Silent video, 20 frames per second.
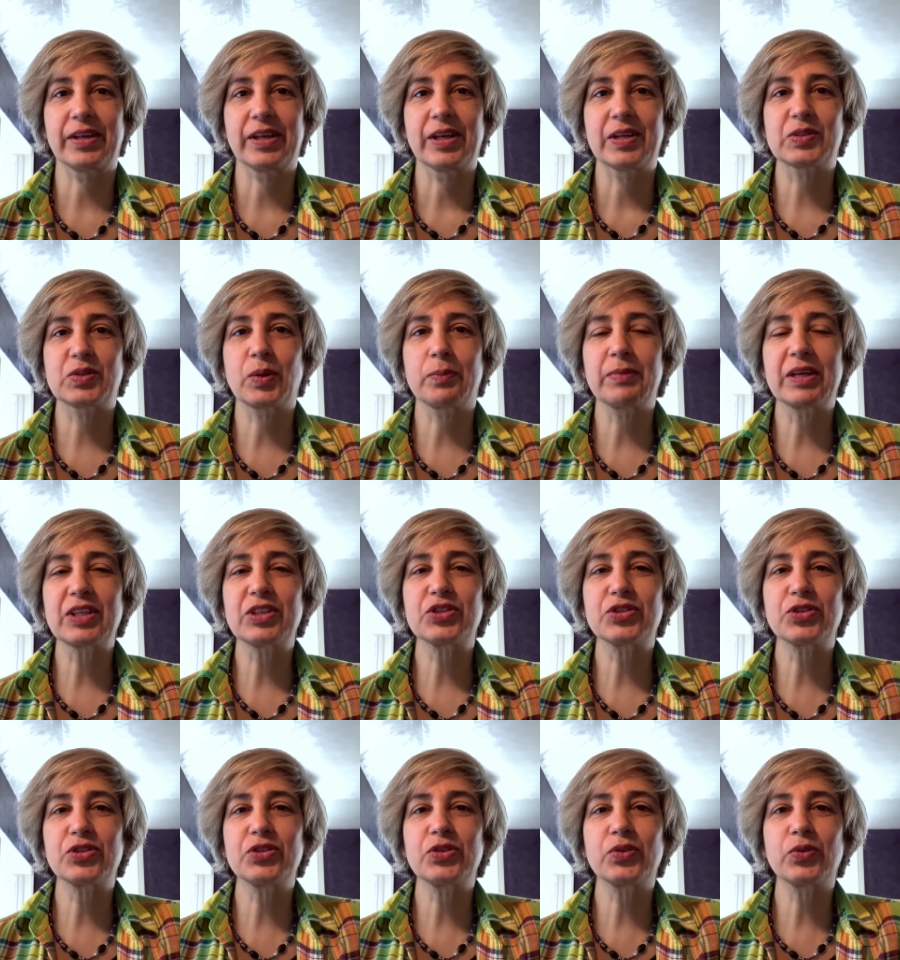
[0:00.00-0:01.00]
So make
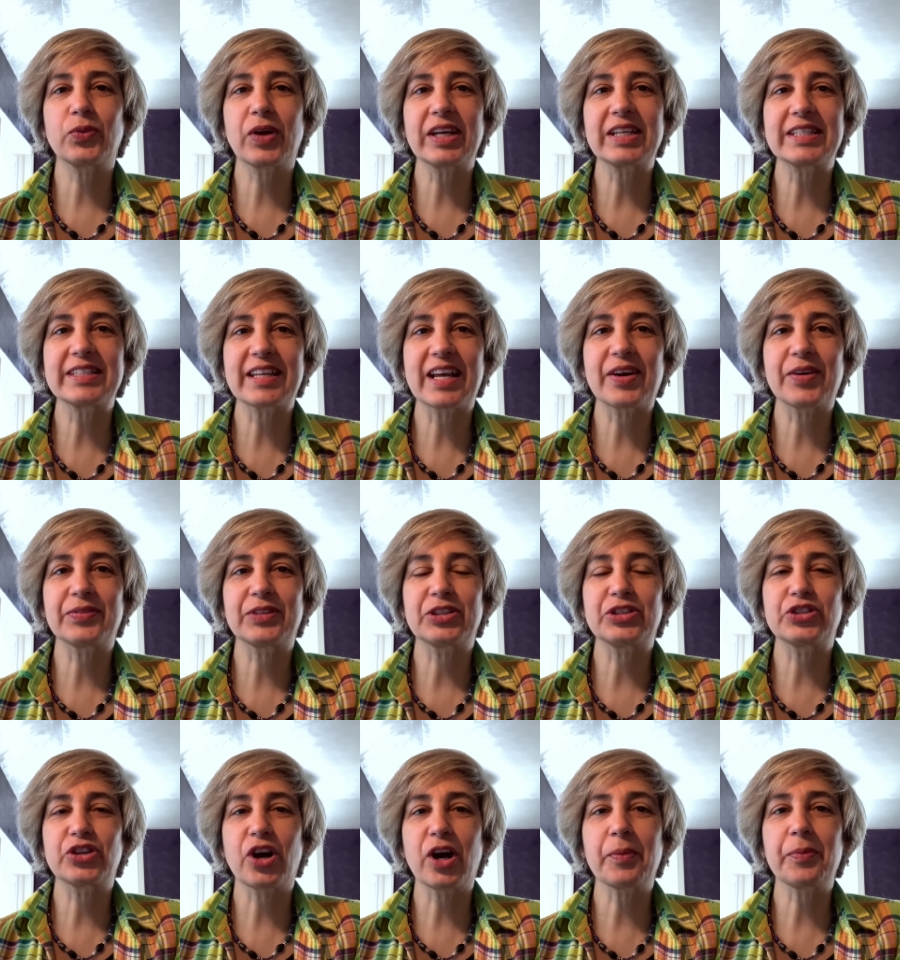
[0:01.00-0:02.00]
sure you write down the
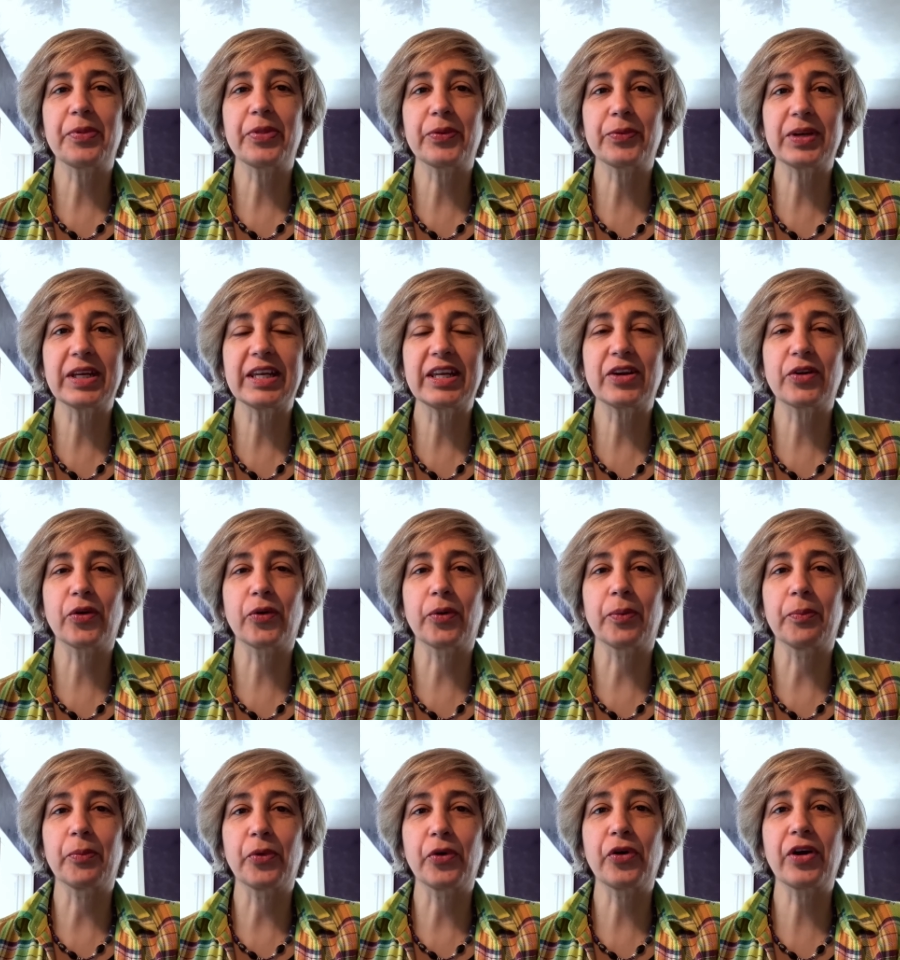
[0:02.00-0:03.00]
top 3 or
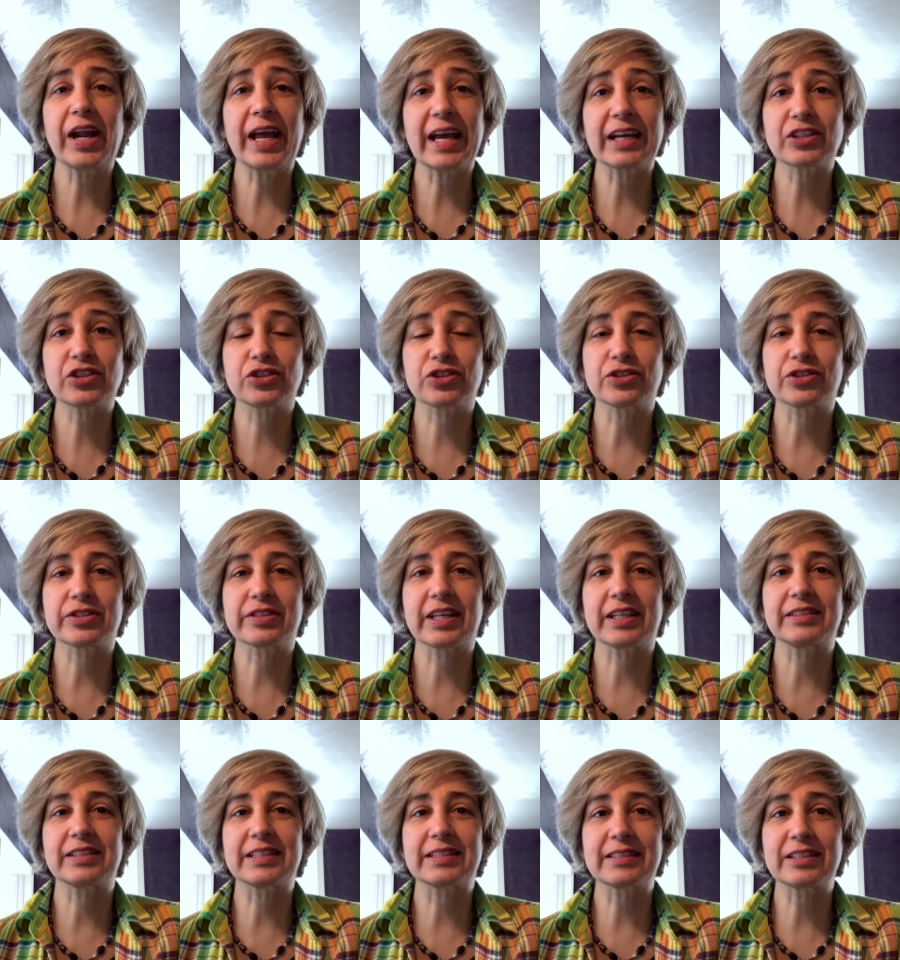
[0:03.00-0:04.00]
more actions
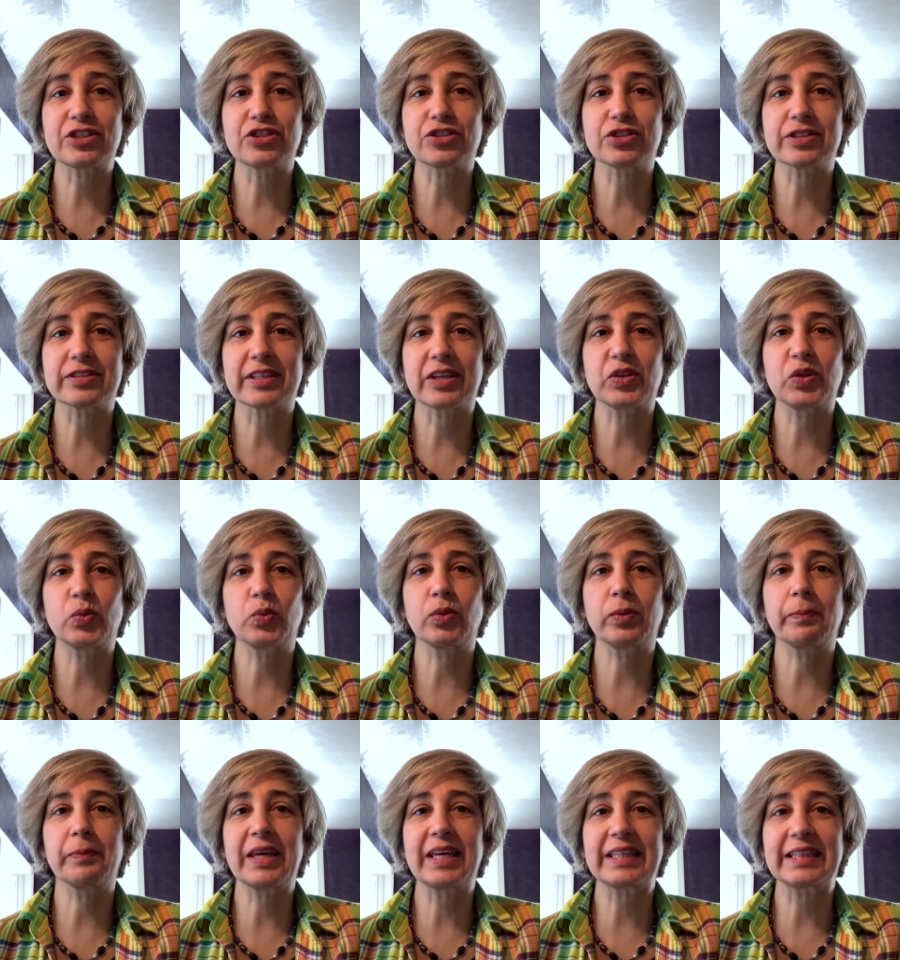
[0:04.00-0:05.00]
and decisions that you will
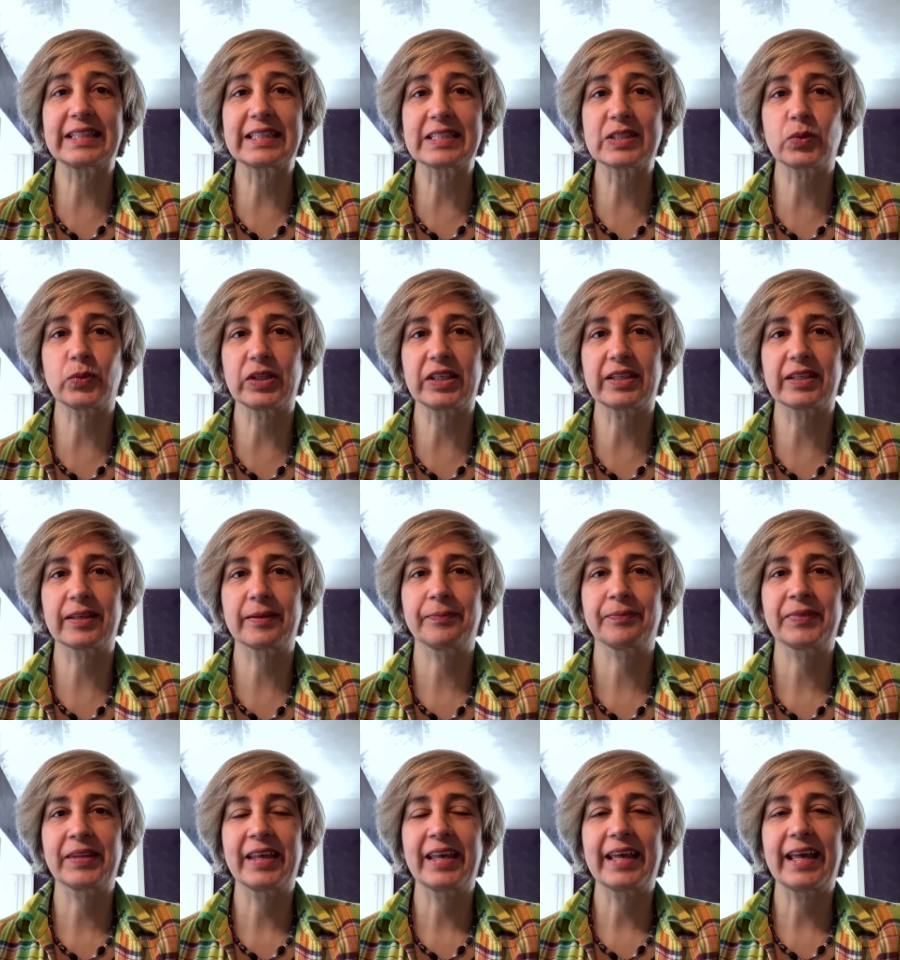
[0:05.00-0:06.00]
make this week.
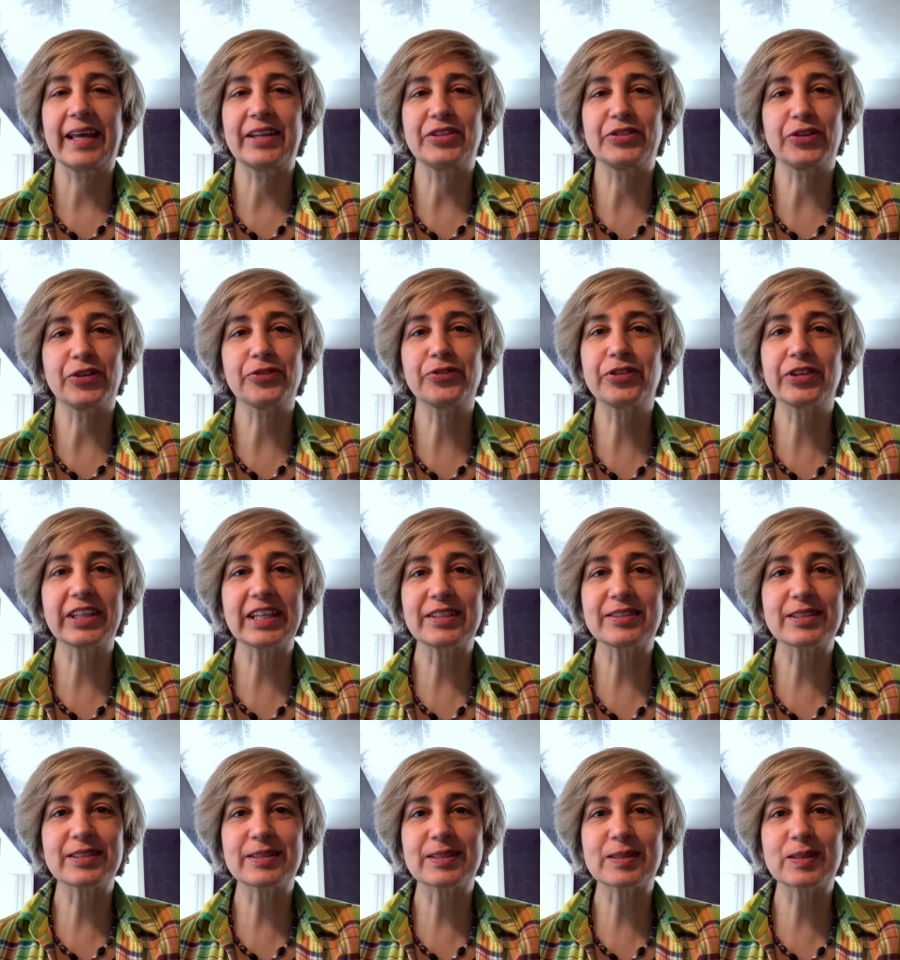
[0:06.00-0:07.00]
And don't forget
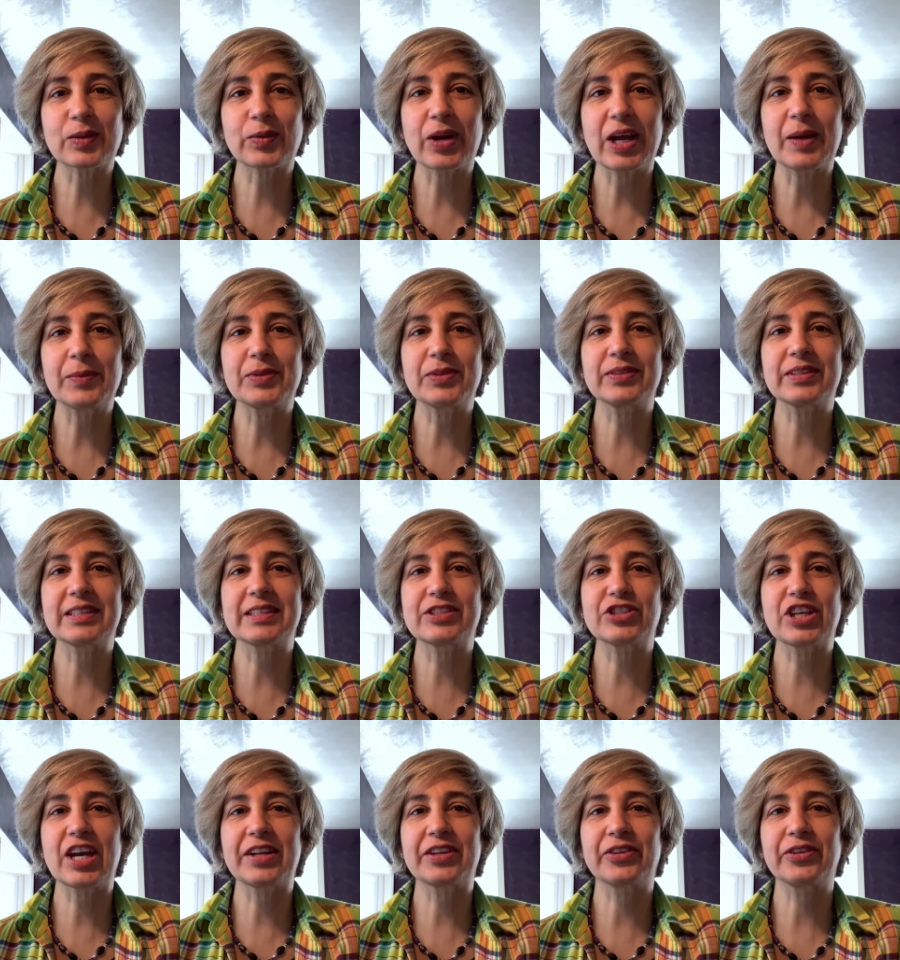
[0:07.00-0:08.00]
to subscribe to this
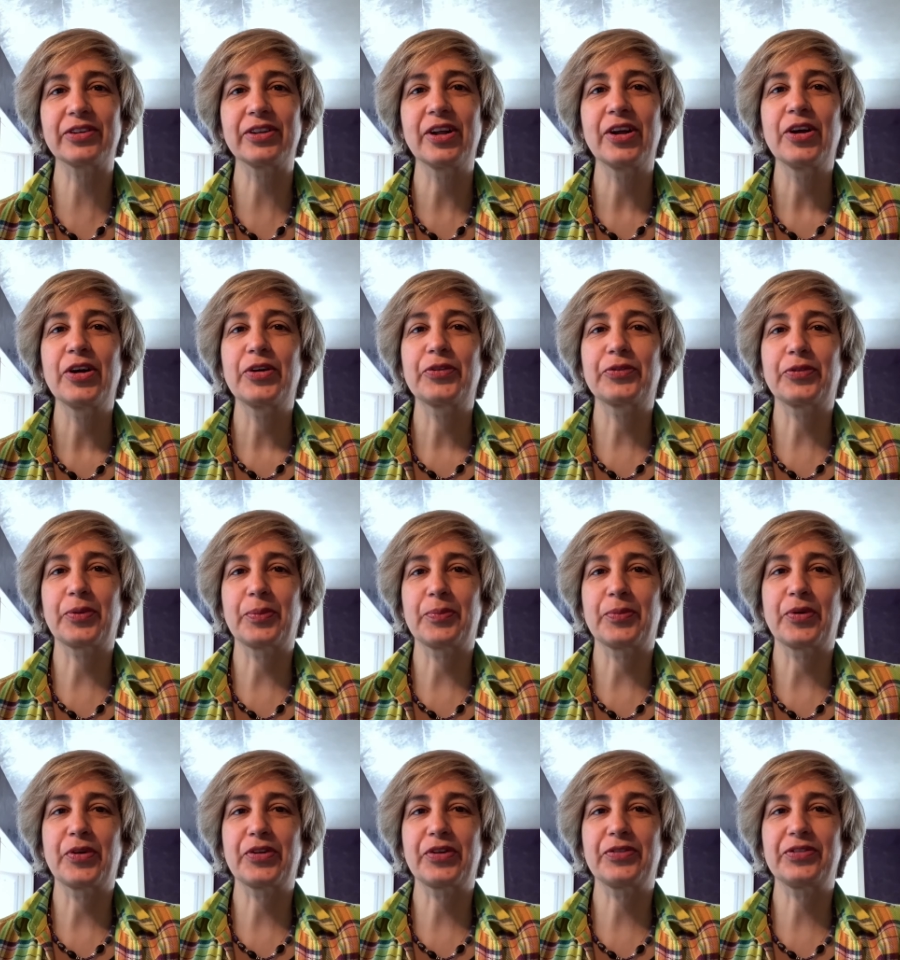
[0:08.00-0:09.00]
channel for
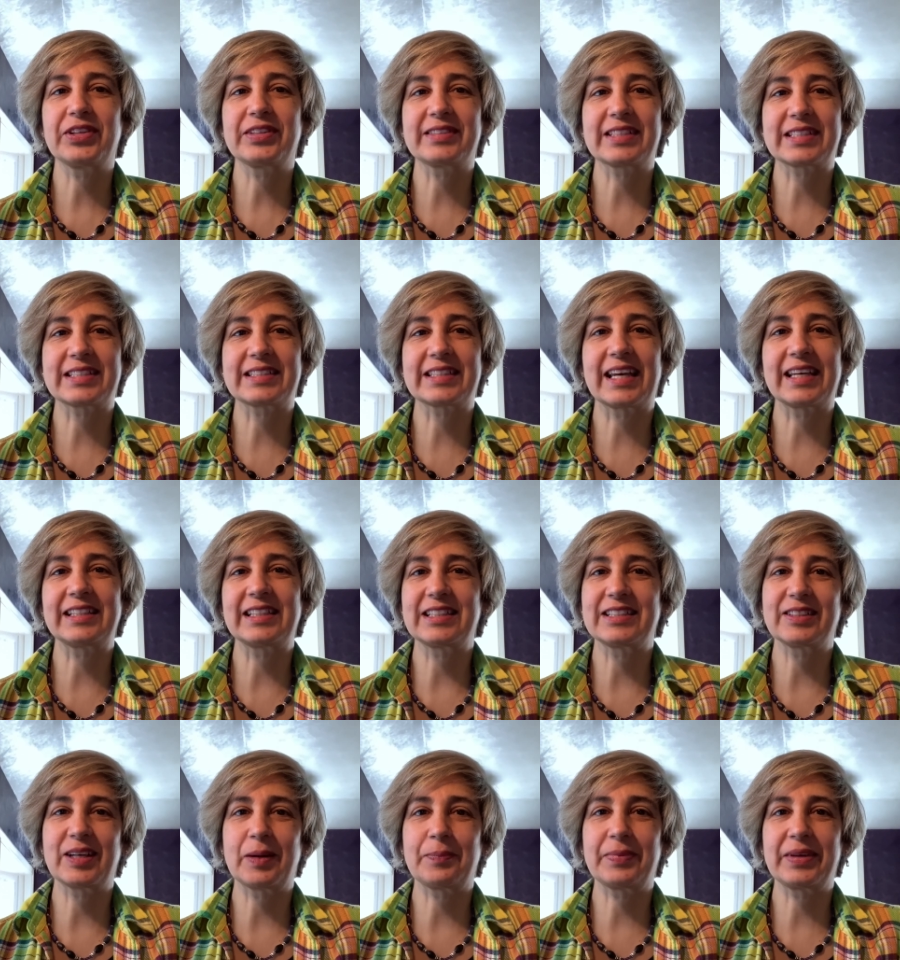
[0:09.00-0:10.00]
more of this exciting
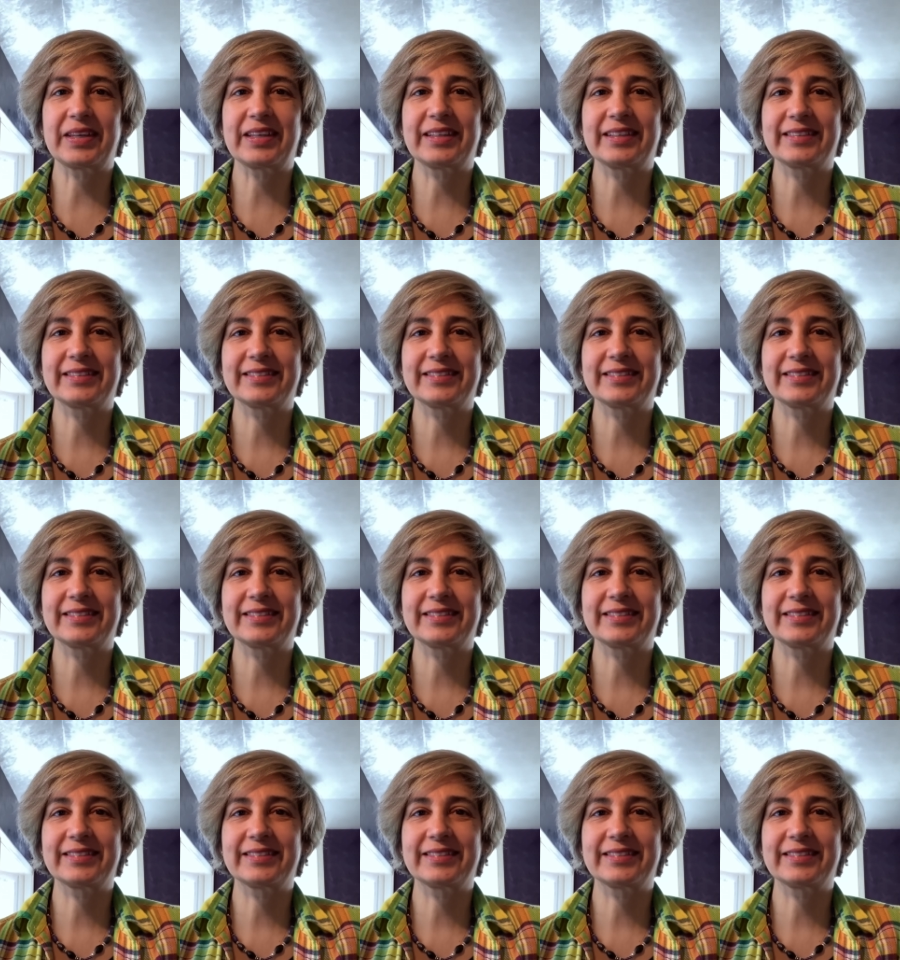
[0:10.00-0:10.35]
topic.